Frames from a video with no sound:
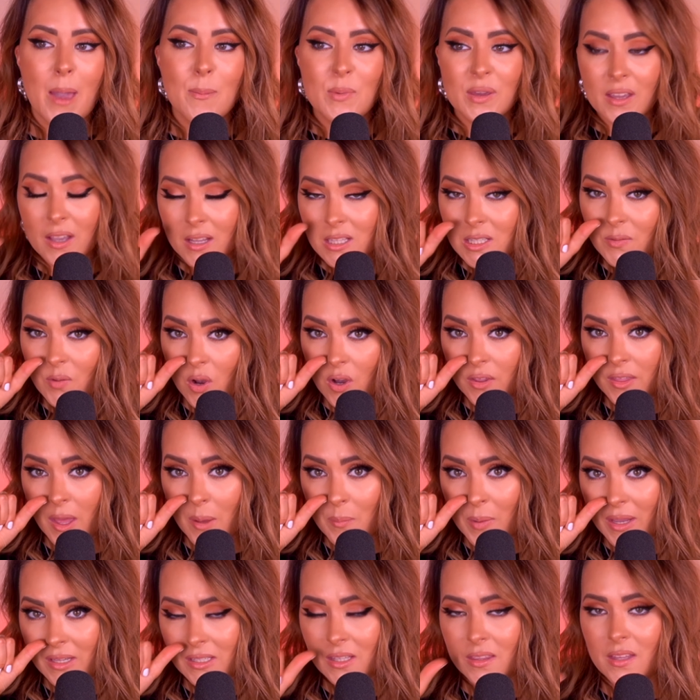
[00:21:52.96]
and because of all the
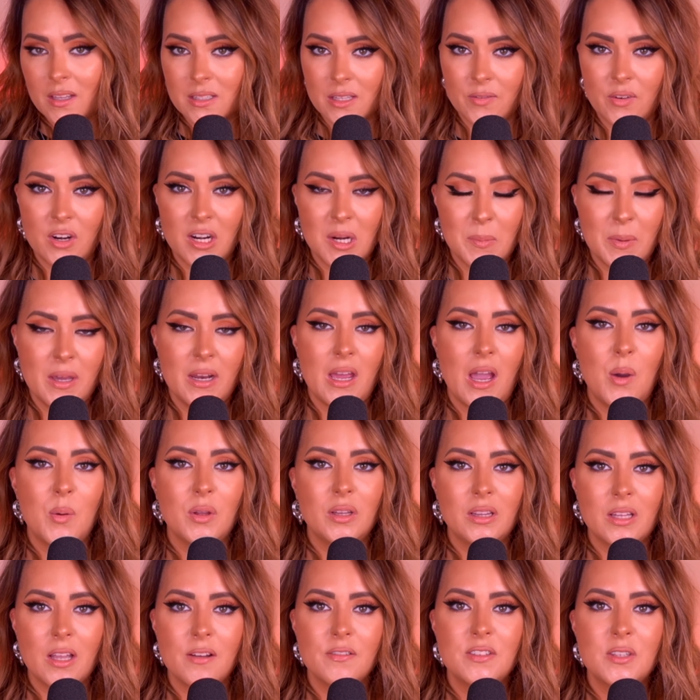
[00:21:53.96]
amazing things I've heard about it, I
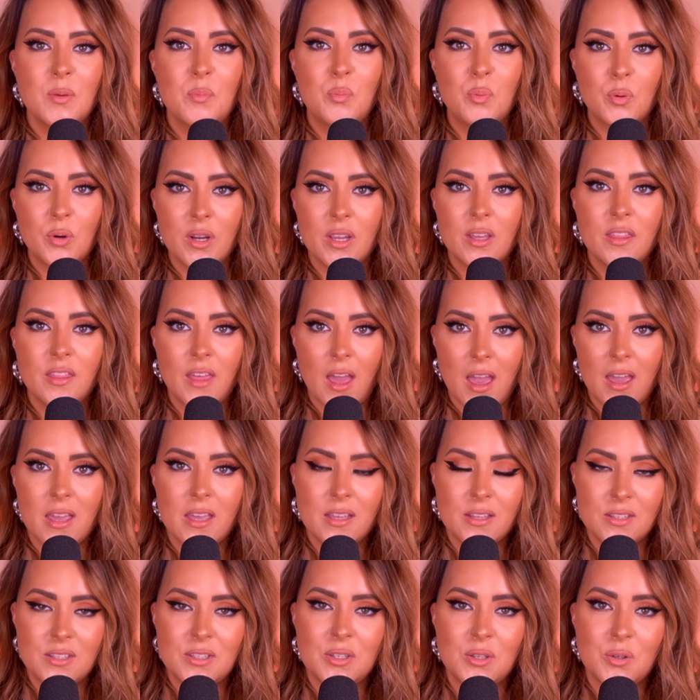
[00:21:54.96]
would love to bring that
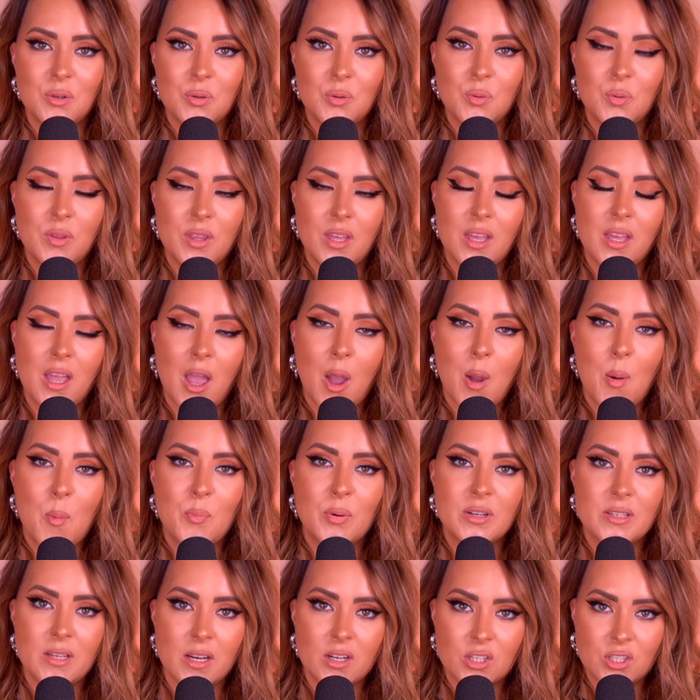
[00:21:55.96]
into the
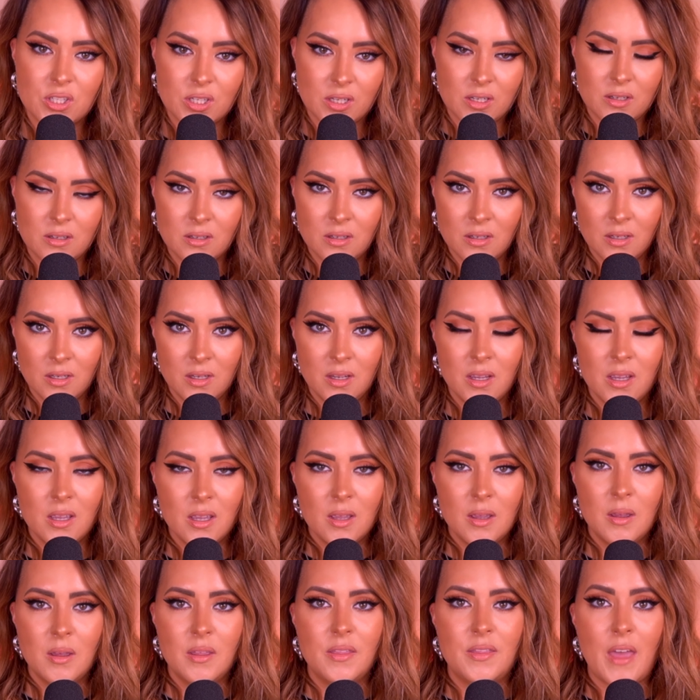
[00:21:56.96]
production
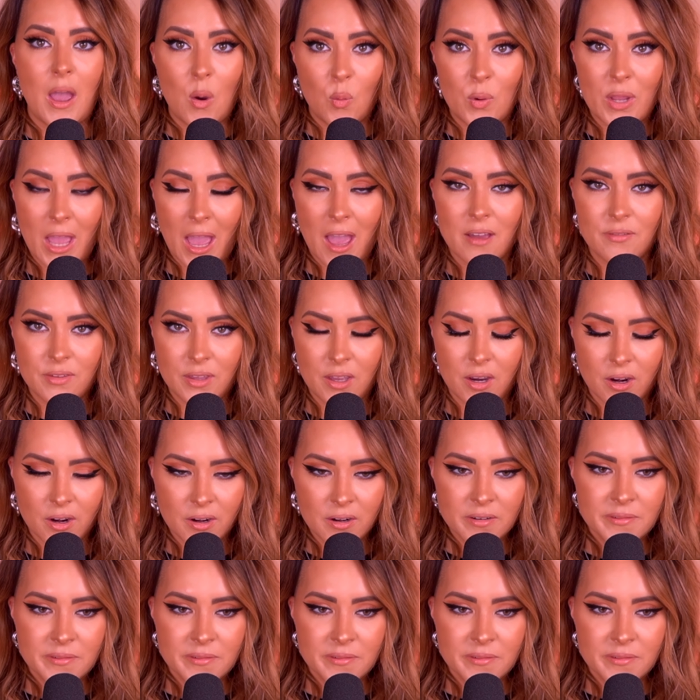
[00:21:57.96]
that we have here